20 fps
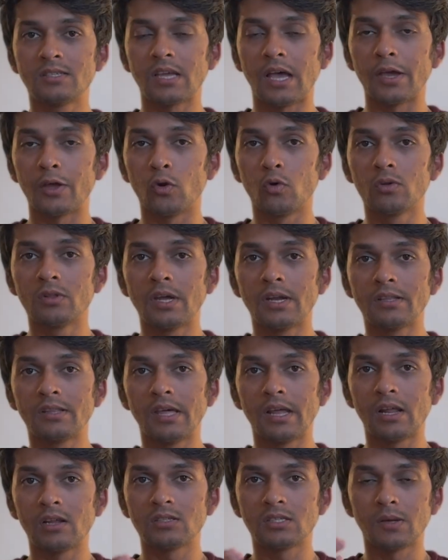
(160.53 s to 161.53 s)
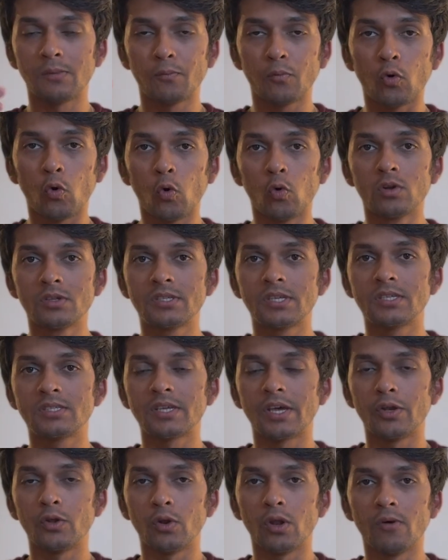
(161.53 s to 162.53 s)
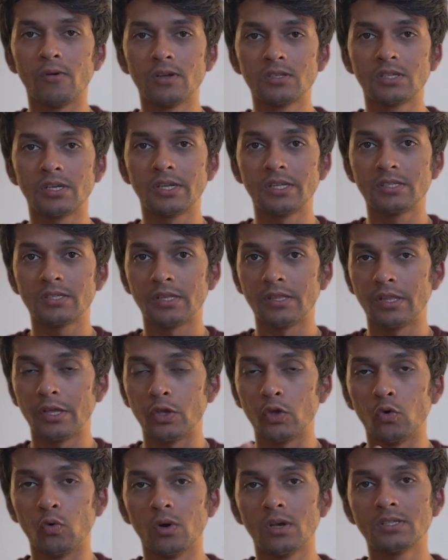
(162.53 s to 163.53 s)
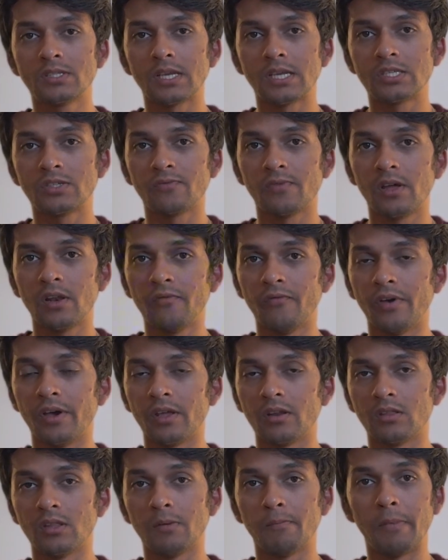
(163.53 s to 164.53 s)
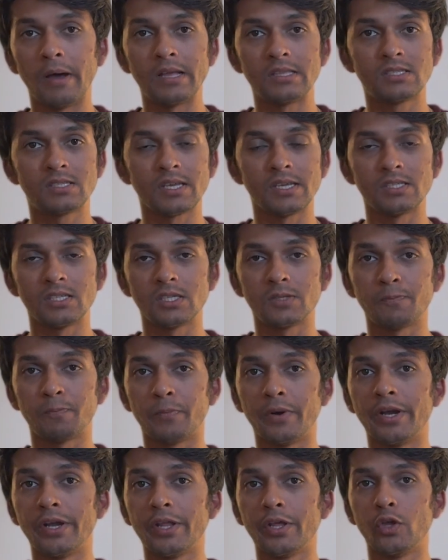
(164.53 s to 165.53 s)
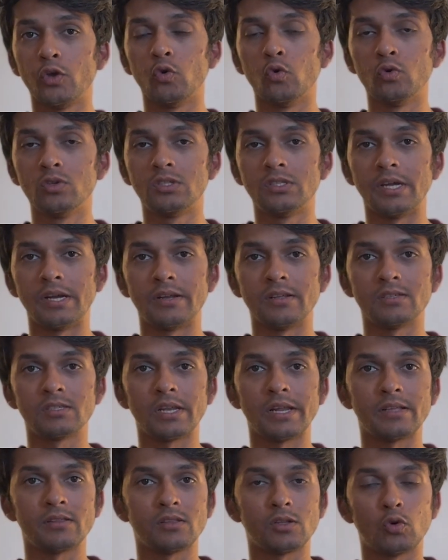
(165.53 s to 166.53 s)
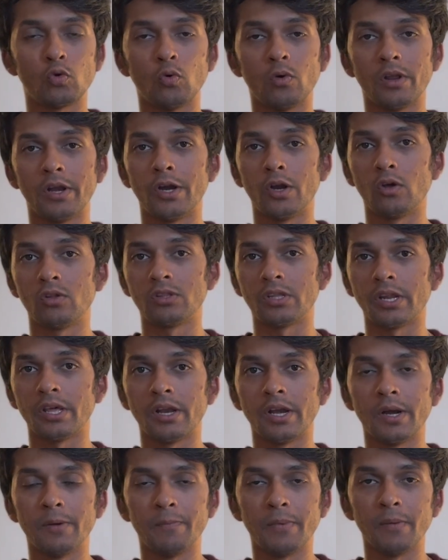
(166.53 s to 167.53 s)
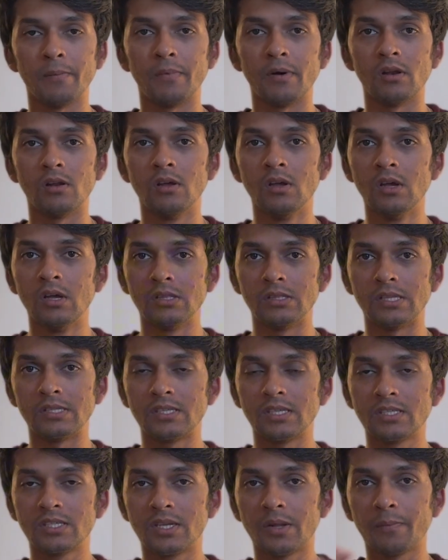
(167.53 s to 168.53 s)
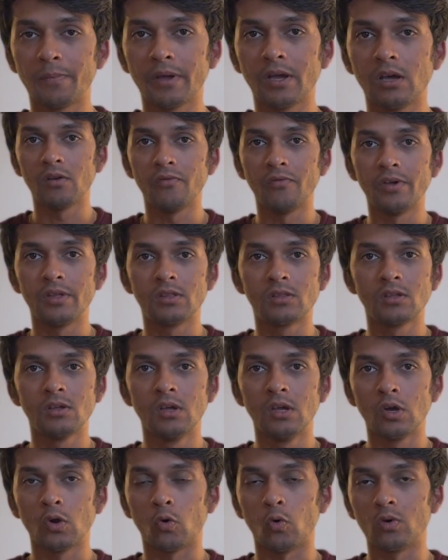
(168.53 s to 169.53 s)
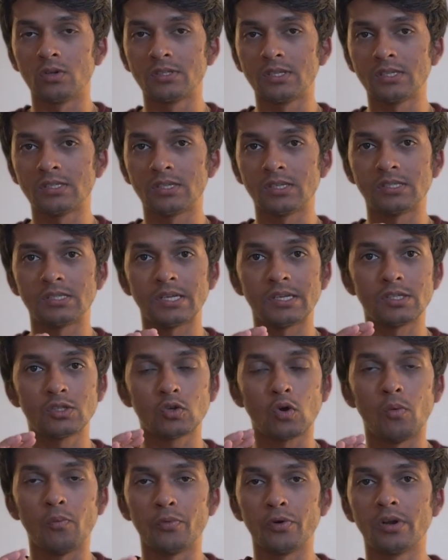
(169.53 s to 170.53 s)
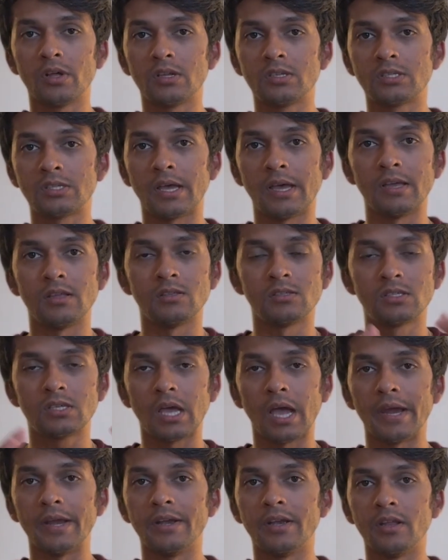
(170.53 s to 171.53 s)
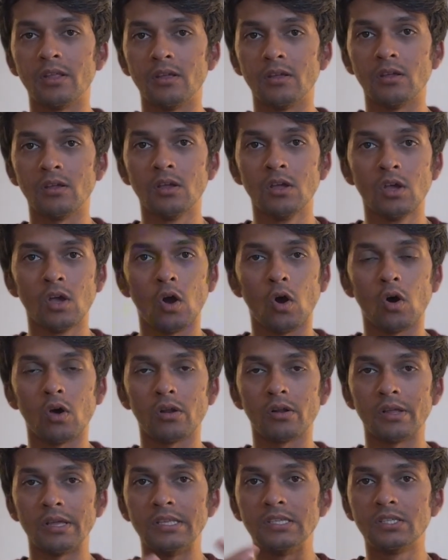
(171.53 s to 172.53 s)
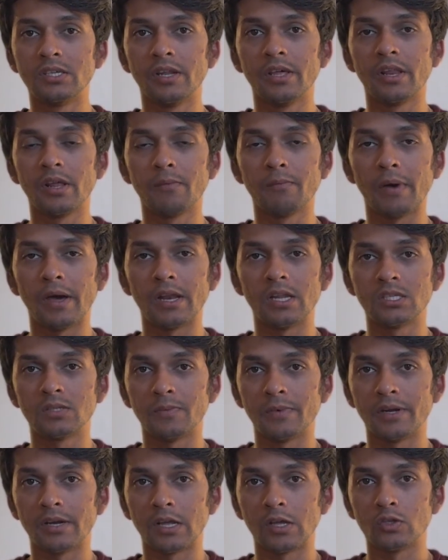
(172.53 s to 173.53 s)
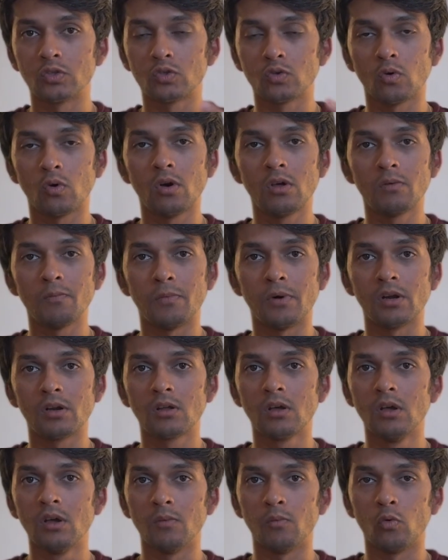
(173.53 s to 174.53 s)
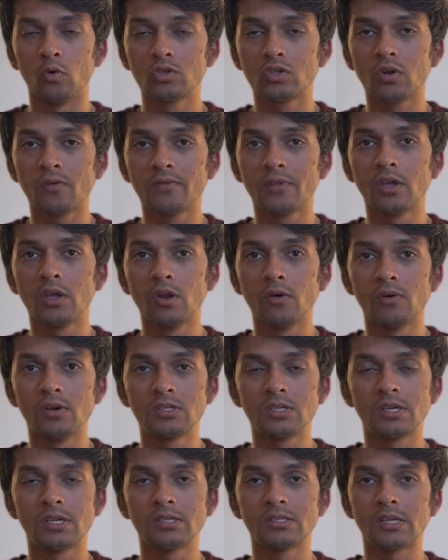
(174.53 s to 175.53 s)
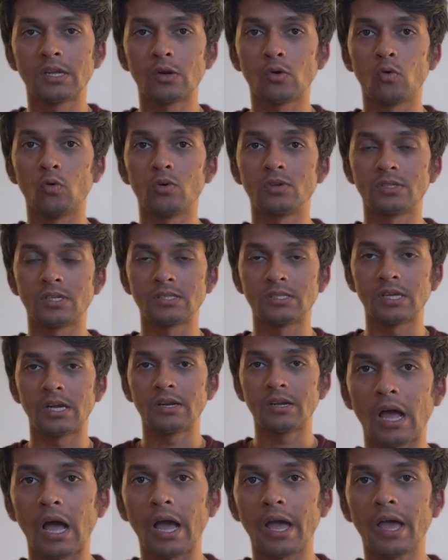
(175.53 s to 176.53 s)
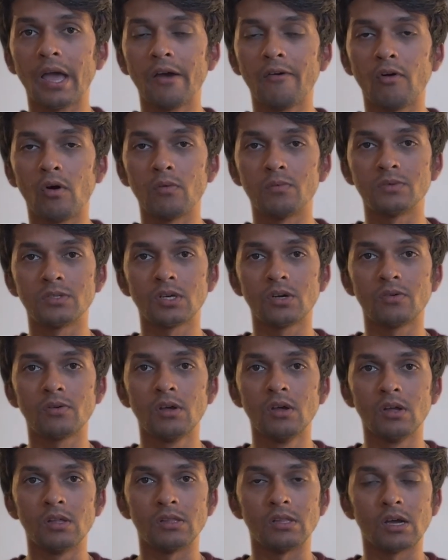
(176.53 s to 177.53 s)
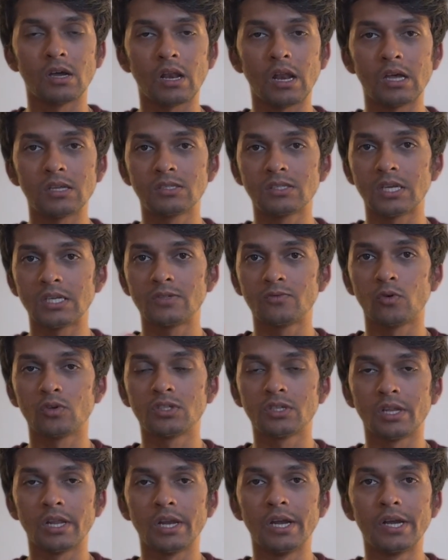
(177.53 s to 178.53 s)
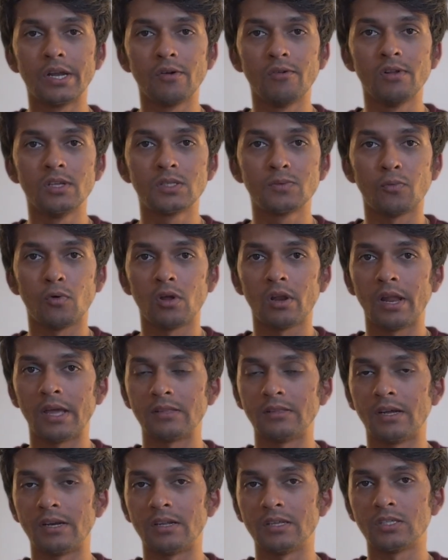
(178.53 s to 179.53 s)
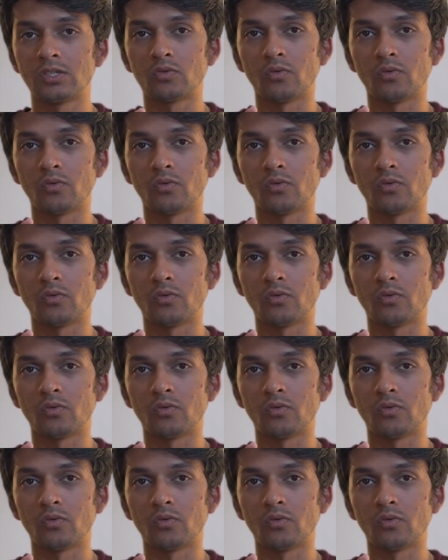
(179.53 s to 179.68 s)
I know that there are some courses and universities in the US as well where the batch size is pretty huge, that is like 200 or 300 people. This is typical with courses such as computer science, IT, or engineering management and so on. But most of the universities and courses that I have observed, the class size was relatively small, like that is